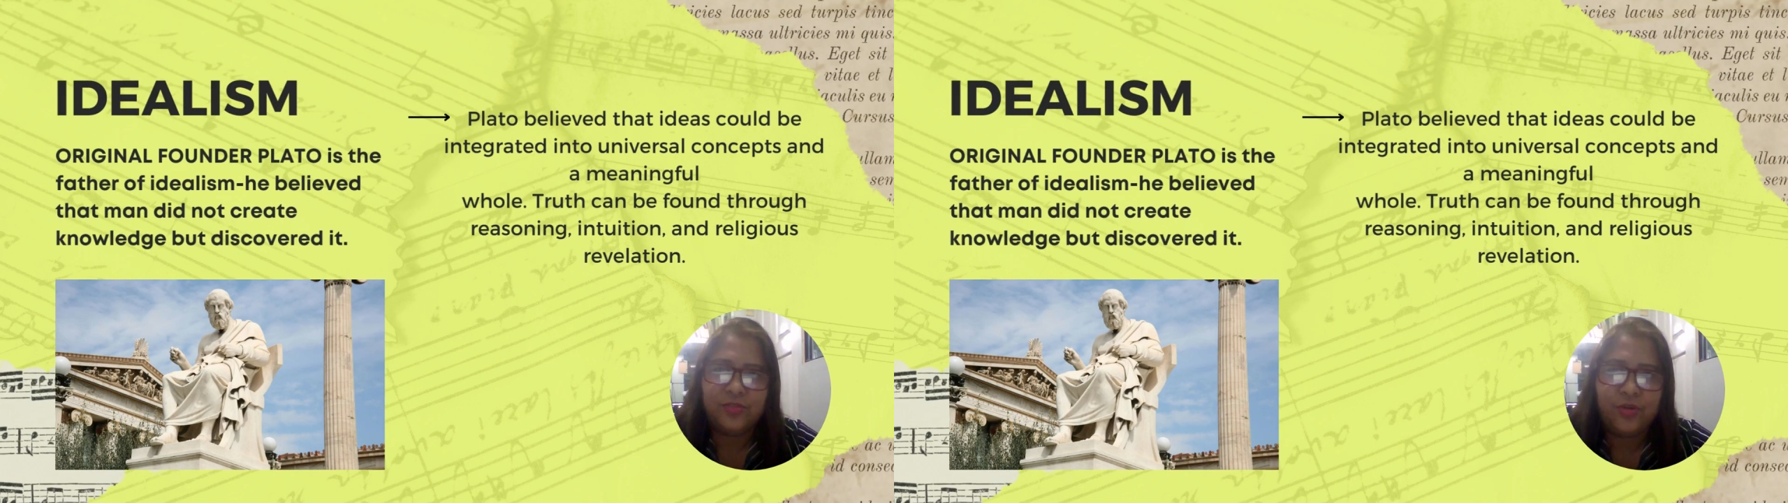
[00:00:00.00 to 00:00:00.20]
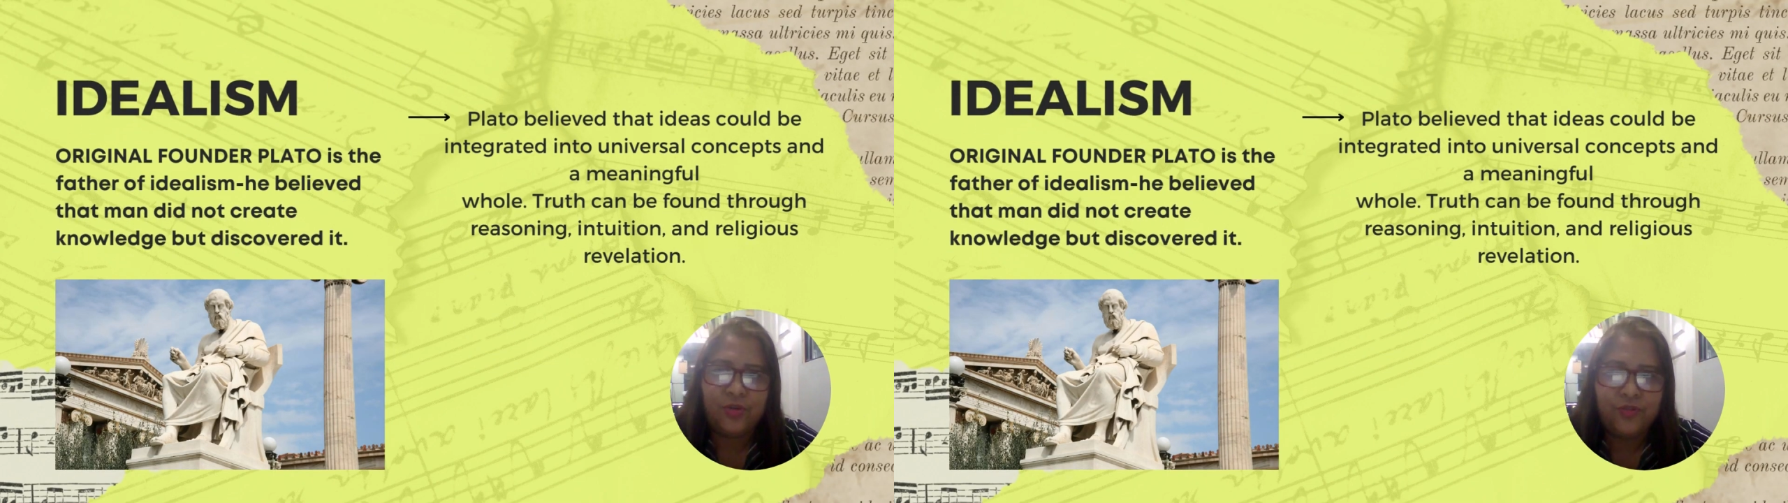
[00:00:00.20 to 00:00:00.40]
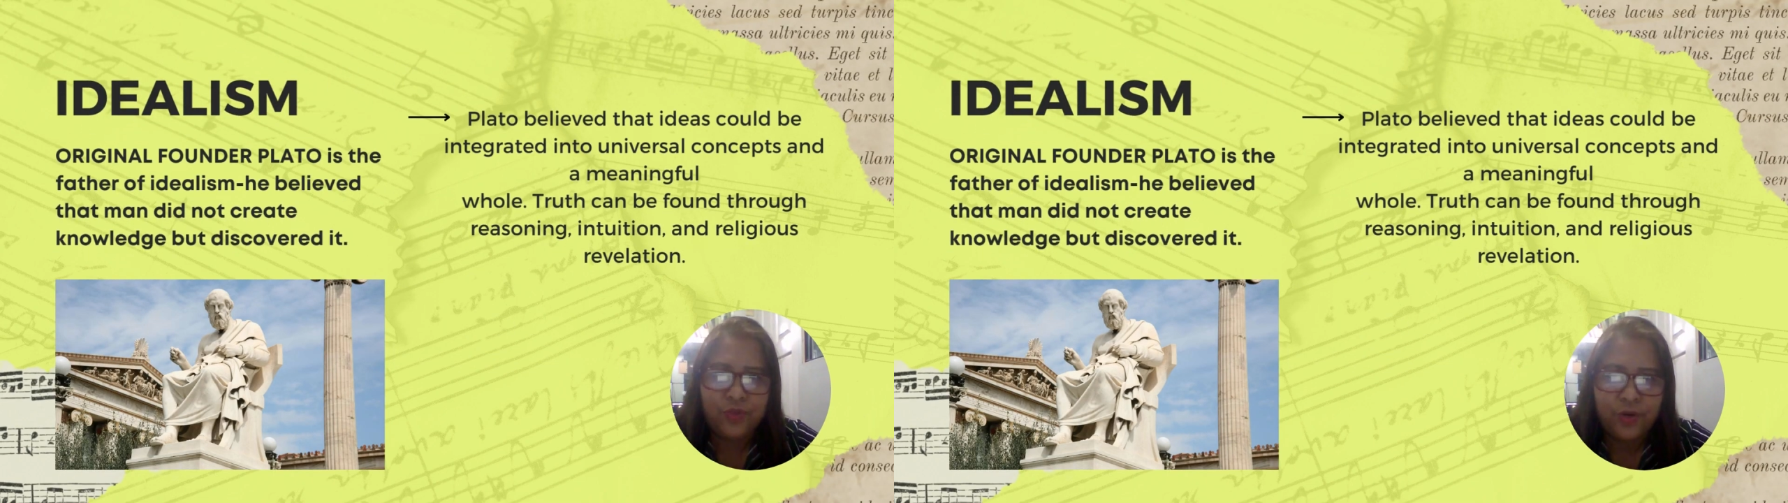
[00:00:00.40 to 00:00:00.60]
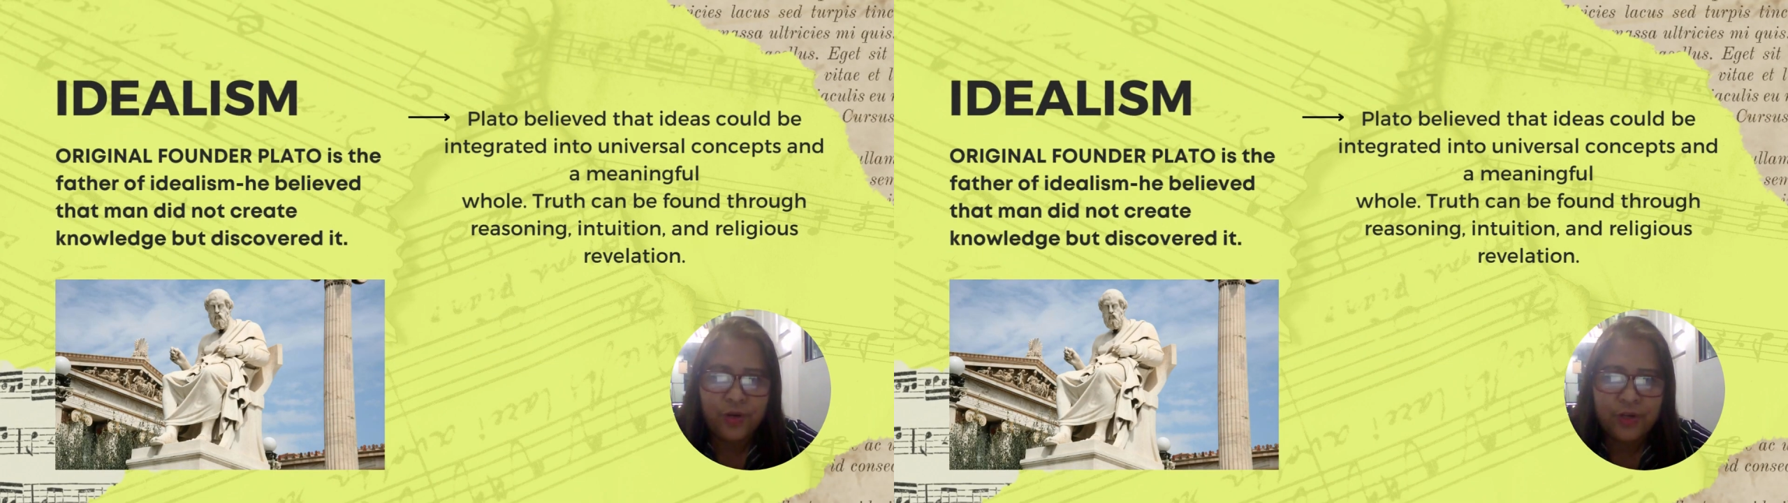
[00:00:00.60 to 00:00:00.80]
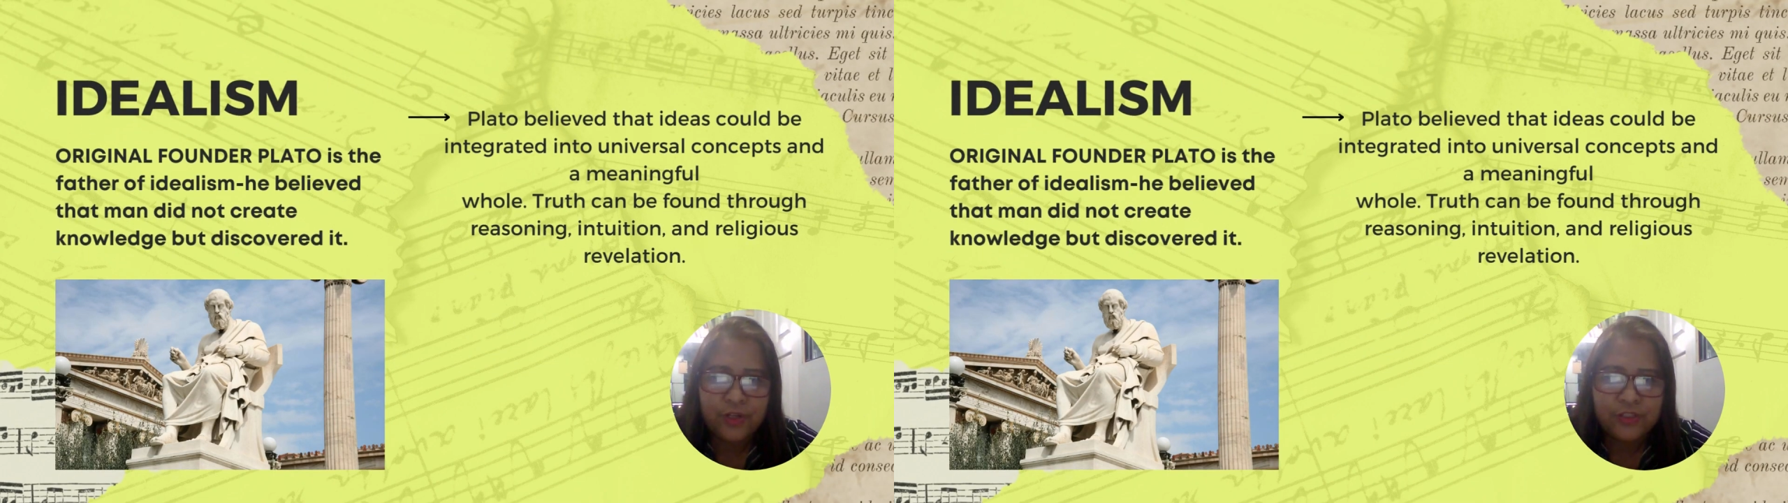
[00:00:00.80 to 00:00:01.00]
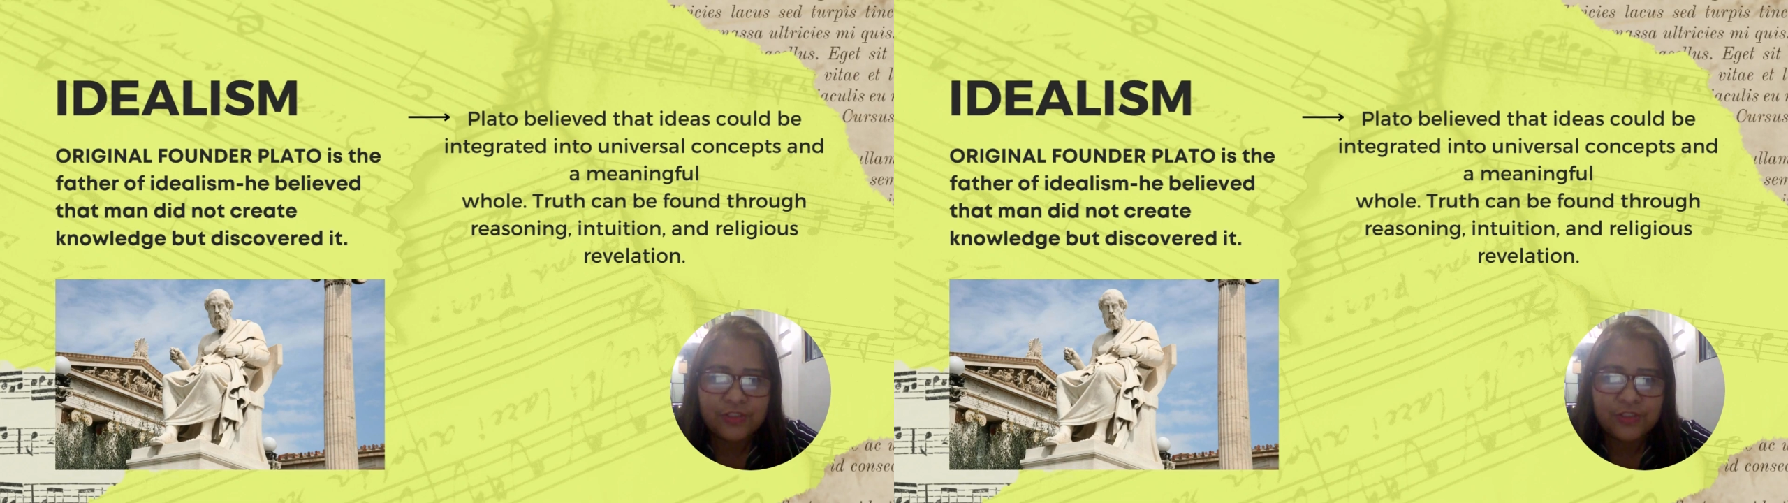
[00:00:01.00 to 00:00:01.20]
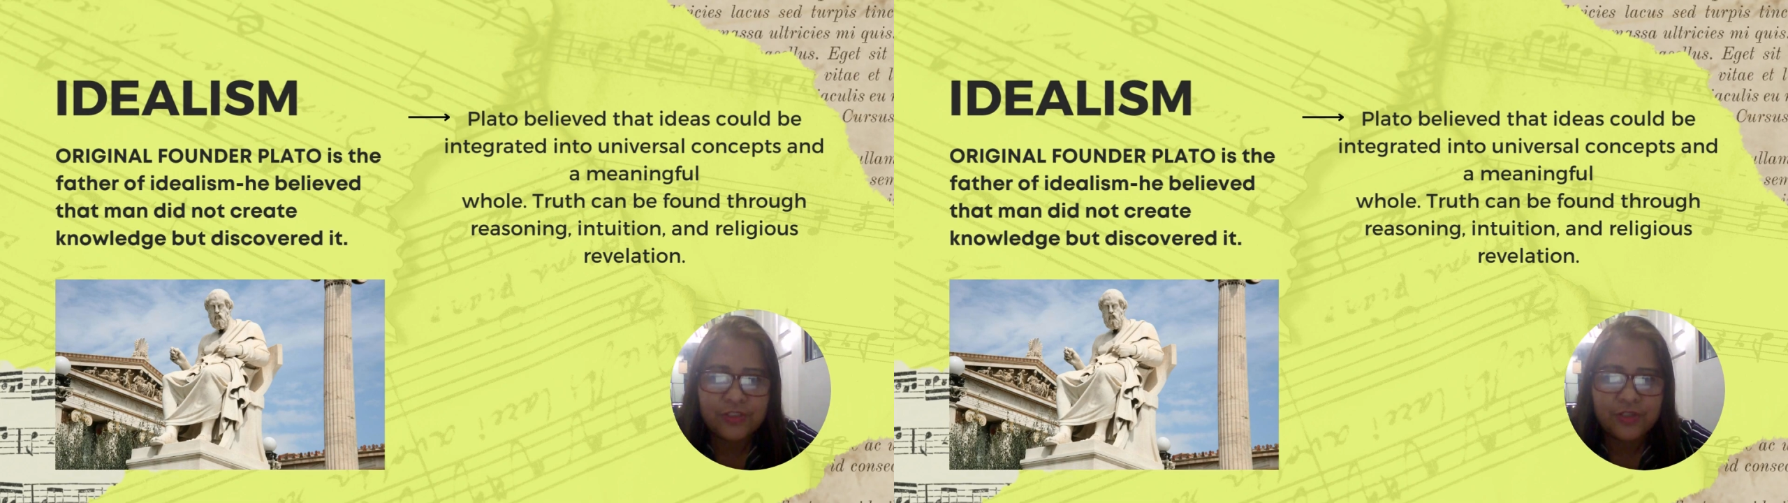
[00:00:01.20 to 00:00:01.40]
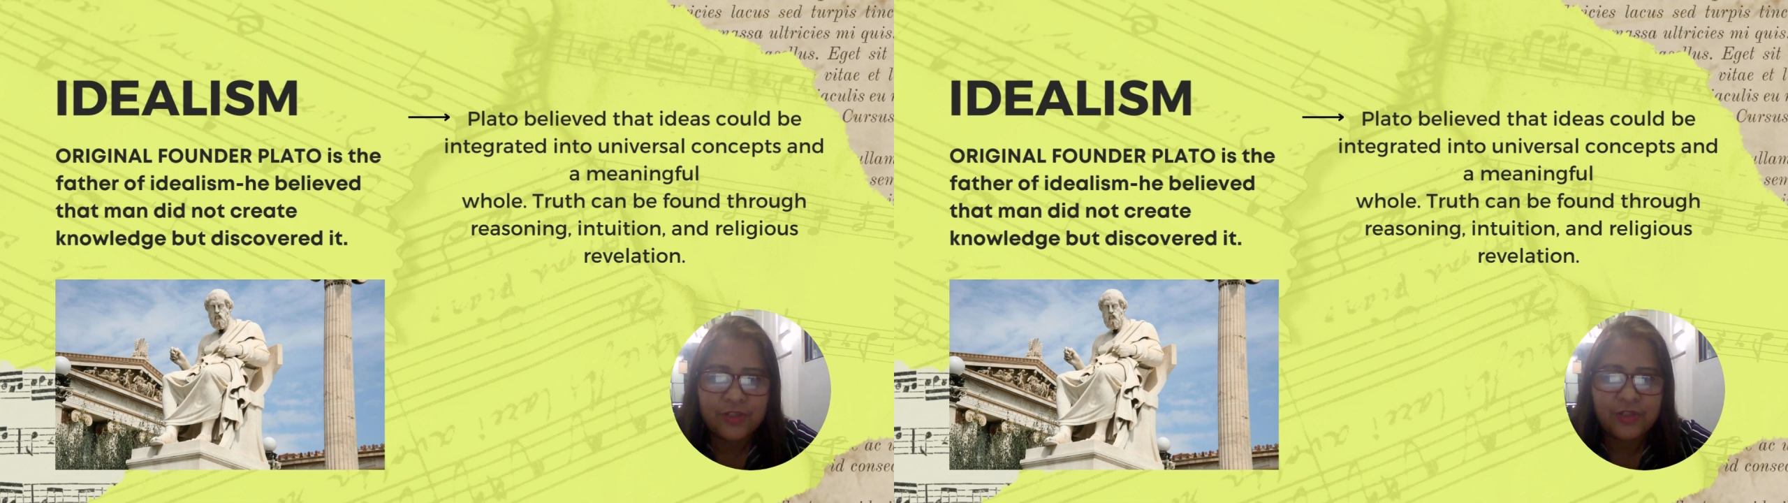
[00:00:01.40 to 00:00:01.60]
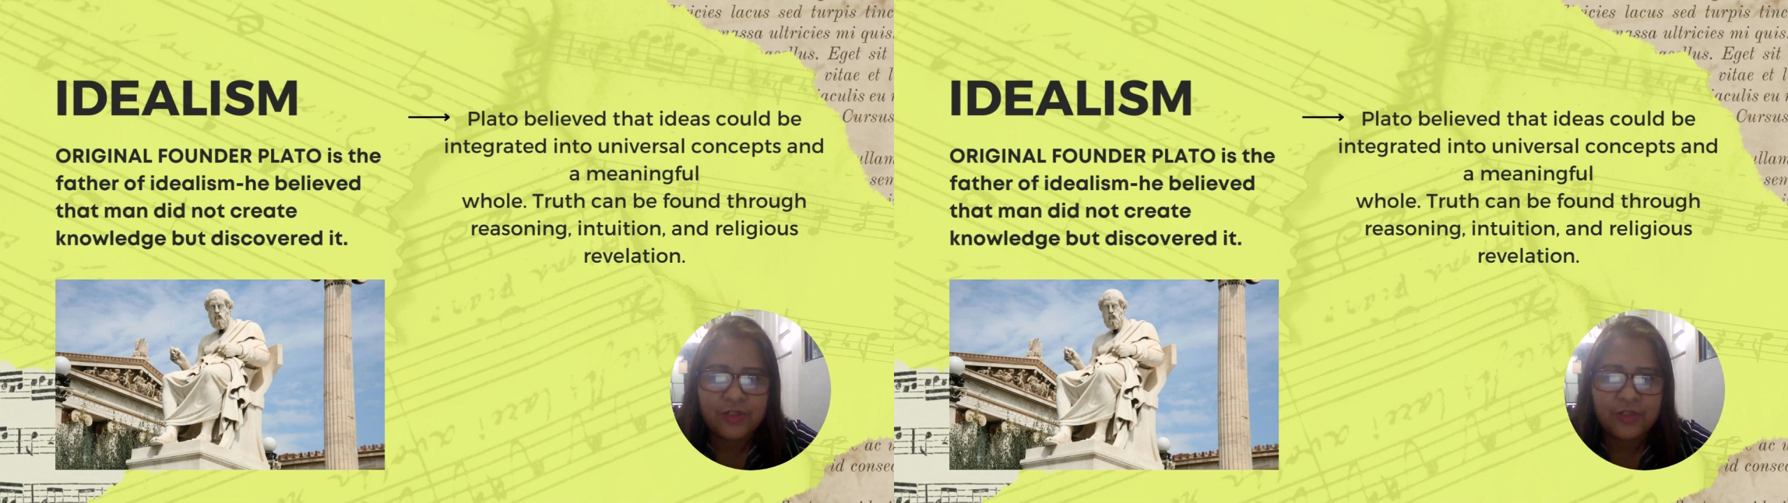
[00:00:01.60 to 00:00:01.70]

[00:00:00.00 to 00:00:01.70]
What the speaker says: So of course,